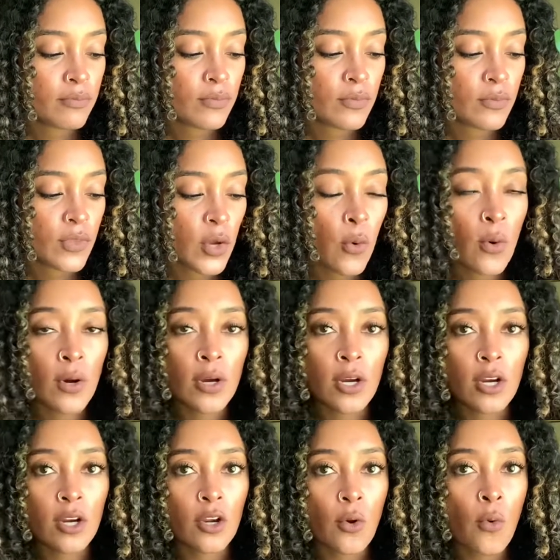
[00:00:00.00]

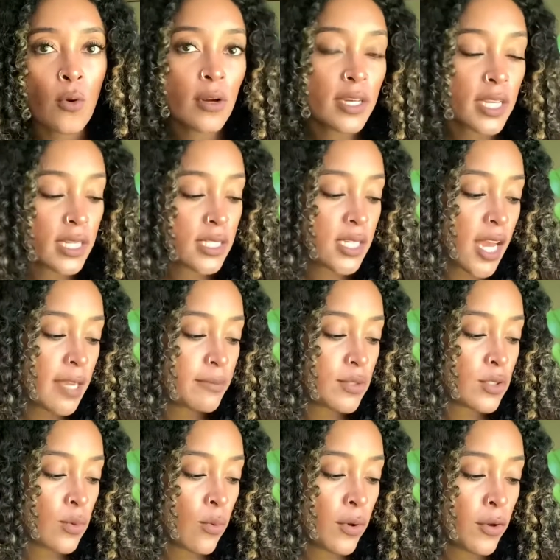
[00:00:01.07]
or orchid type
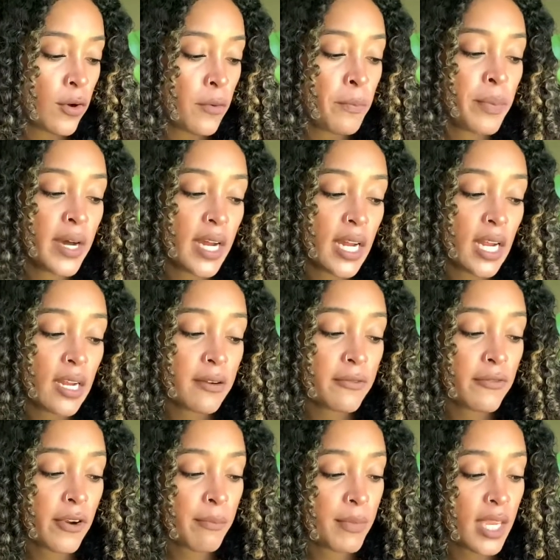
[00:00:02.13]
soil, but
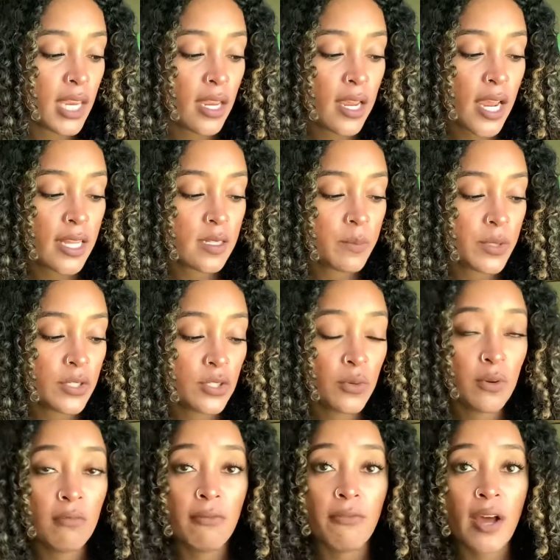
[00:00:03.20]
for me it's been
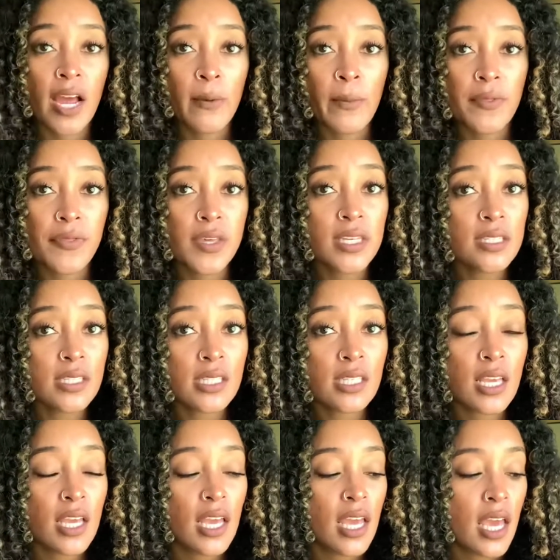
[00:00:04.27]
doing fine with this.
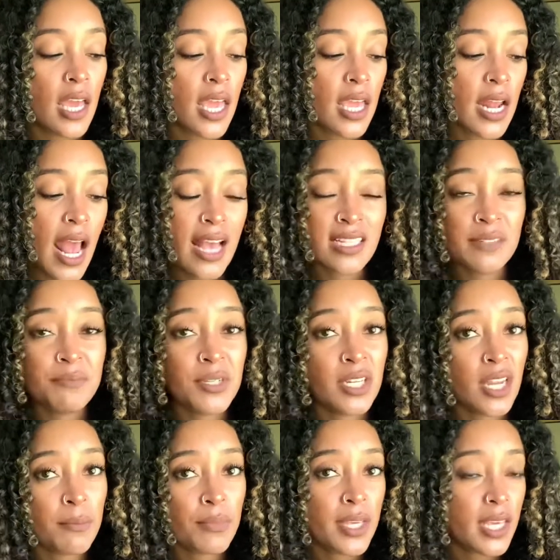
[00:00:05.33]
It hasn't been
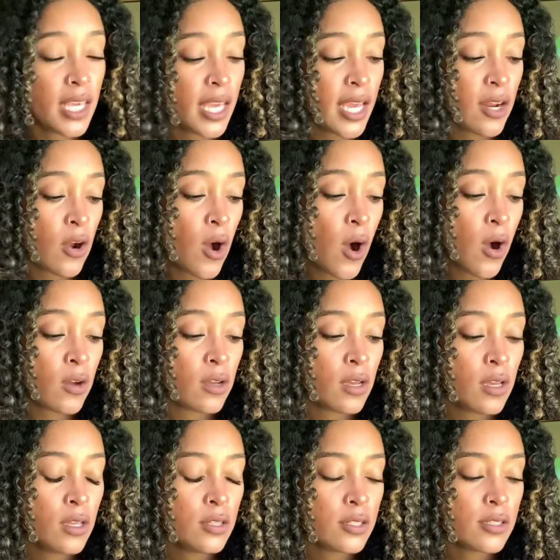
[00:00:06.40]
picky at all.
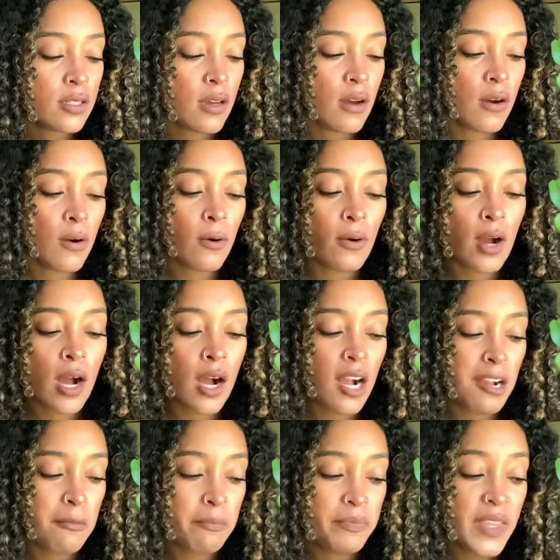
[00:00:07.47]
So
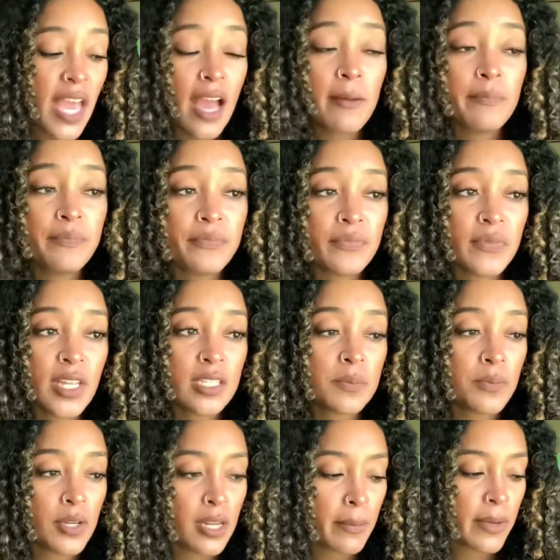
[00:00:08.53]
yeah, that's
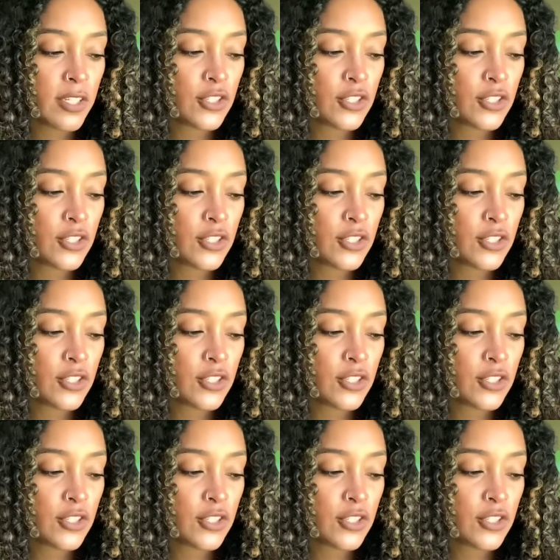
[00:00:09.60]
pretty much